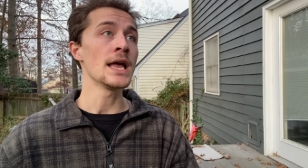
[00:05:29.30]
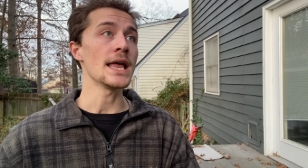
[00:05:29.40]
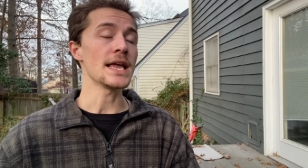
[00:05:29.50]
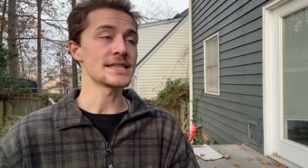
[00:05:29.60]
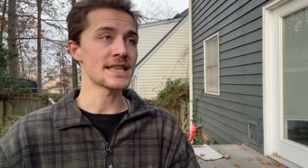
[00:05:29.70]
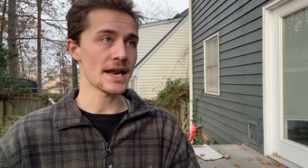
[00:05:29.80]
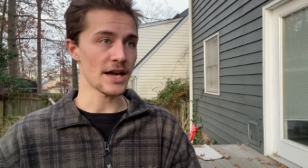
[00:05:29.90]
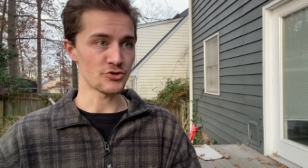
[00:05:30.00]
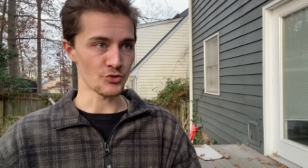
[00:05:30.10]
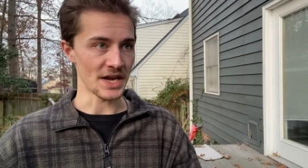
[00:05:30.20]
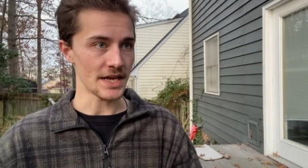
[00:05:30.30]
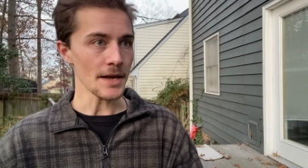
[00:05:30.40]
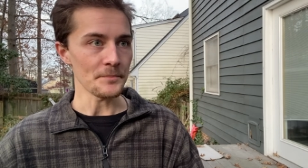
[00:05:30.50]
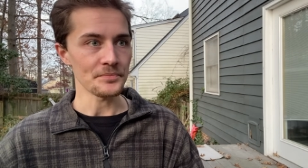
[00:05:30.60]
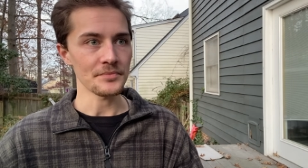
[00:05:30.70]
is that I drink it,
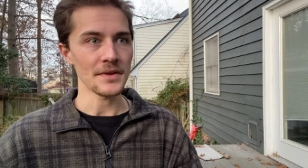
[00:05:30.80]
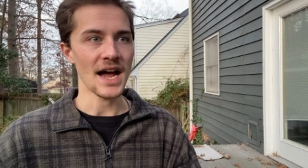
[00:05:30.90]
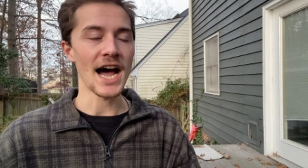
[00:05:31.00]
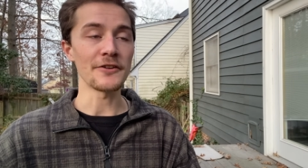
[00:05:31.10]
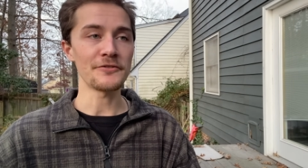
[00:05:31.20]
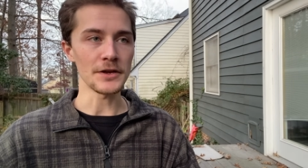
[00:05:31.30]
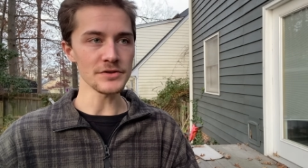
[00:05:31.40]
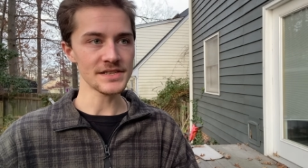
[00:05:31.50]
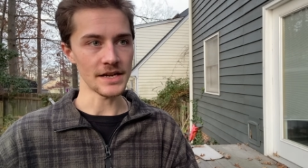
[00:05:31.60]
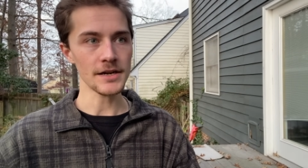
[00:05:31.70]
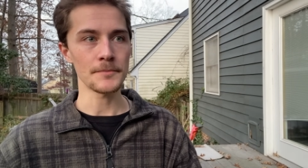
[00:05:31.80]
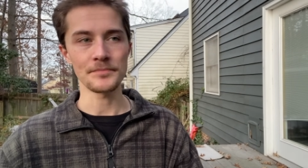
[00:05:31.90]
I feel sick,